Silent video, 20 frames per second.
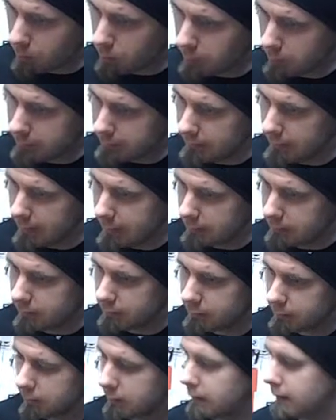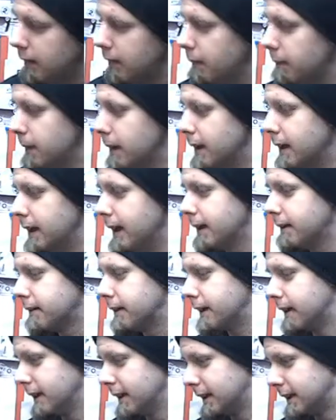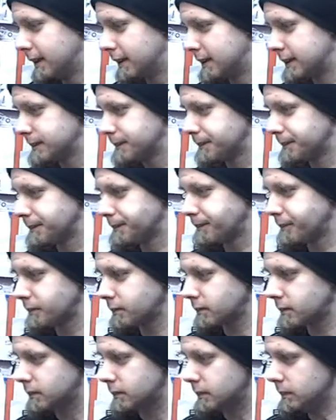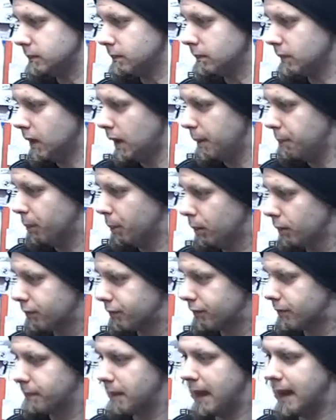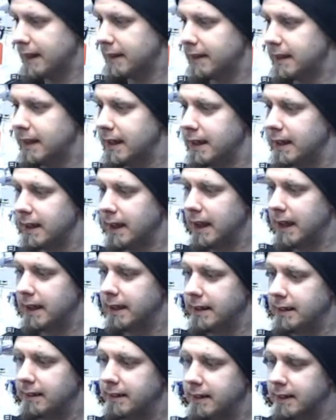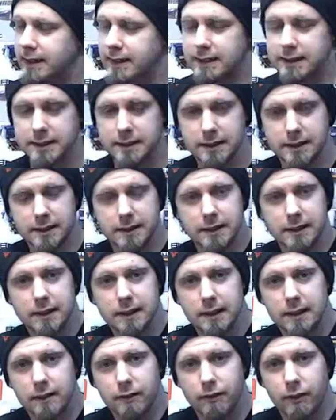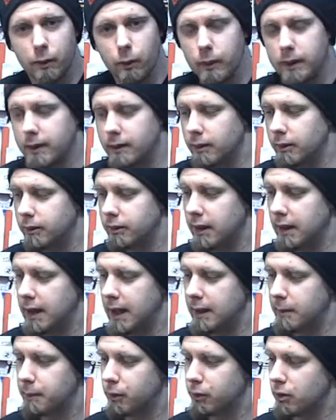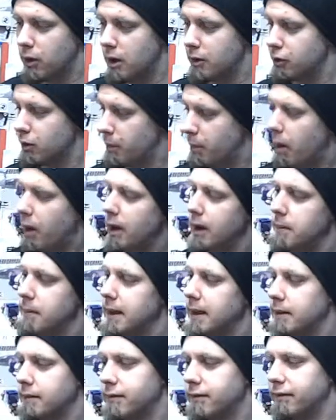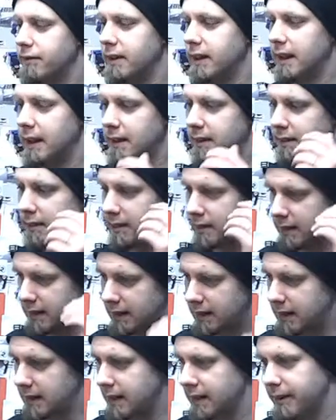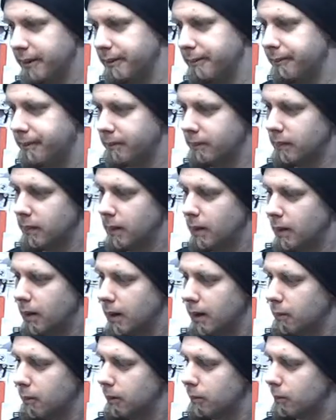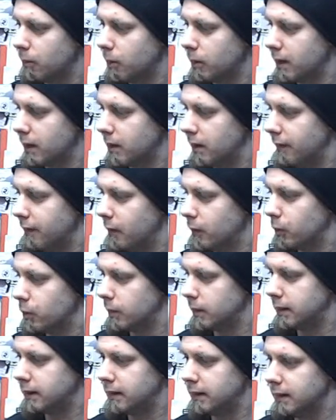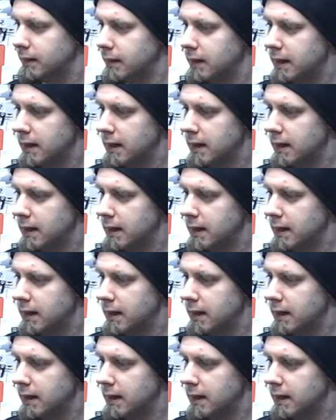I don't like that. I'll have to clean that up. Anyway, I pulled from that kit and for the wheels, and I had massaged the body to make them fit. I went working on this one.